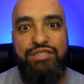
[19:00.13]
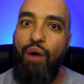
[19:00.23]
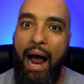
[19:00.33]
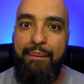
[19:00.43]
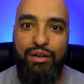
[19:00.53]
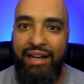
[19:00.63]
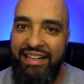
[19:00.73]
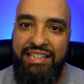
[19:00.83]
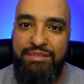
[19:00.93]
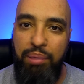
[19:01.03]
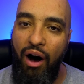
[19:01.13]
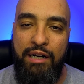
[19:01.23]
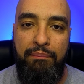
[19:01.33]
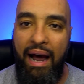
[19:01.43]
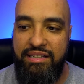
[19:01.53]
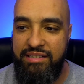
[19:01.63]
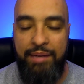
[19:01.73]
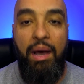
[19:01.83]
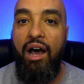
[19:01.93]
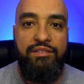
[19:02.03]
Robert and he's part of Mike's
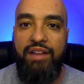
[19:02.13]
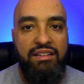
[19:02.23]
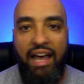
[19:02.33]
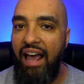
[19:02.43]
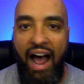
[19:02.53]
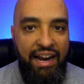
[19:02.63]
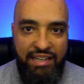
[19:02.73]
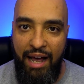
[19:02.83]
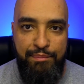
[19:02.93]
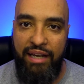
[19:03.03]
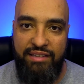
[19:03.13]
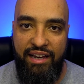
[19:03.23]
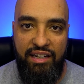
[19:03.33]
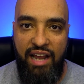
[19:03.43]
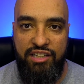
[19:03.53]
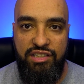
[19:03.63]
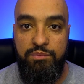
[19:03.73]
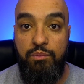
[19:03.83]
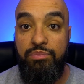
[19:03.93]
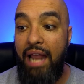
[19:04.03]
team. Not, like, I did not make that connection.
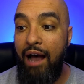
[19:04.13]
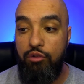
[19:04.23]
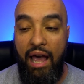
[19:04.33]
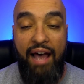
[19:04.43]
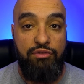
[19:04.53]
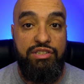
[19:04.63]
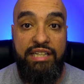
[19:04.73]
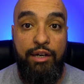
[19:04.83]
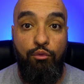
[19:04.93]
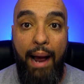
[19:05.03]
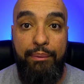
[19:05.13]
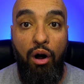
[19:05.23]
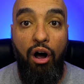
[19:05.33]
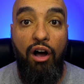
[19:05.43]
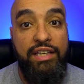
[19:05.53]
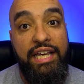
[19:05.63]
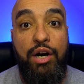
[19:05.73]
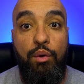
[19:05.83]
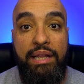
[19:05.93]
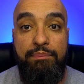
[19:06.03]
Now, after seeing Robert all
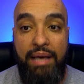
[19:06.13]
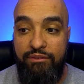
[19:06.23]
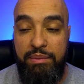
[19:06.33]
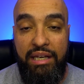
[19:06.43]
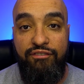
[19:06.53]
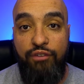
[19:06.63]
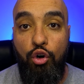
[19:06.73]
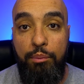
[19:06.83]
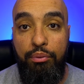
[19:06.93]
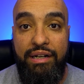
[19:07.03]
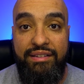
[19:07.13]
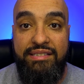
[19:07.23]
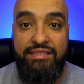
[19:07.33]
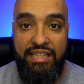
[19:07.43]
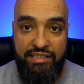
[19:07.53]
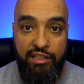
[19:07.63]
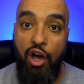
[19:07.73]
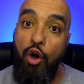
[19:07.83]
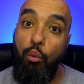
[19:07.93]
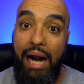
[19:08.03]
year with him having being a focal point of this season,
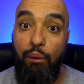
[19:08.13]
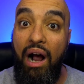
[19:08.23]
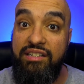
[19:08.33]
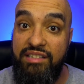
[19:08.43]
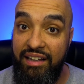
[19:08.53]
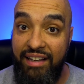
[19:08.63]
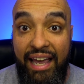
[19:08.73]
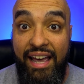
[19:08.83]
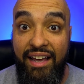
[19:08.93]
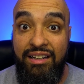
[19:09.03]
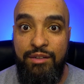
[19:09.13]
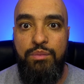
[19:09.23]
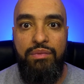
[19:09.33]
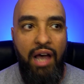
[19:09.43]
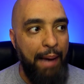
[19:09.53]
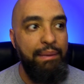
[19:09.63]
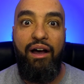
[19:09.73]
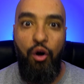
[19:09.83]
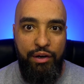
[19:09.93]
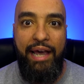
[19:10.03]
when I watched it again, I'm
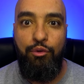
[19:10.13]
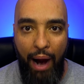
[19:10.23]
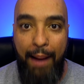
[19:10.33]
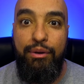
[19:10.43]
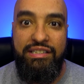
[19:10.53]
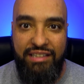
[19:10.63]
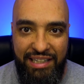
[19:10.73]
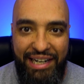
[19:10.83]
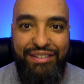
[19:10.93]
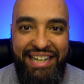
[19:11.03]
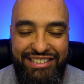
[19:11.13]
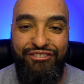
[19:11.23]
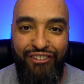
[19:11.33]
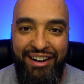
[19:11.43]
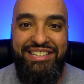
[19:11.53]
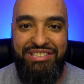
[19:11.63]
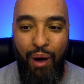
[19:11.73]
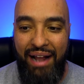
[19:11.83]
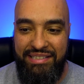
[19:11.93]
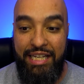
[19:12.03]
like, okay, Robert is clearly at the front of the
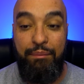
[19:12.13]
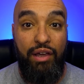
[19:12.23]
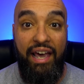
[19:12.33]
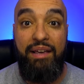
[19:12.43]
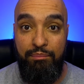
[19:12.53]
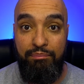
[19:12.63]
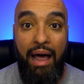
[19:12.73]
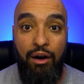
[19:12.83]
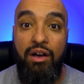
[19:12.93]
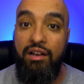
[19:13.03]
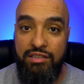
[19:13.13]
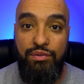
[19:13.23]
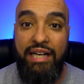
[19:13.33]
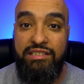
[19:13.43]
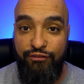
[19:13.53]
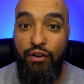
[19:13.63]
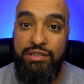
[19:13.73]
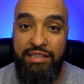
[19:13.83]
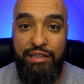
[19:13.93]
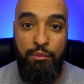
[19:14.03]
SWAT team. Okay, now, so that's the
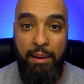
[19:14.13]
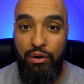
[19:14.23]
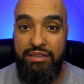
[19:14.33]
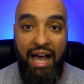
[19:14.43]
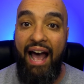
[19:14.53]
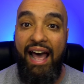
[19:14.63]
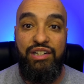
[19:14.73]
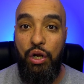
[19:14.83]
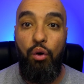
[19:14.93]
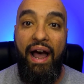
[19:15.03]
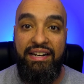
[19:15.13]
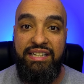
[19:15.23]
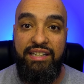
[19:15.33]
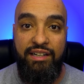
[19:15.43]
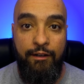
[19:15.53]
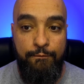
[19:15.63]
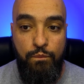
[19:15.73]
first thing to remember is I had no idea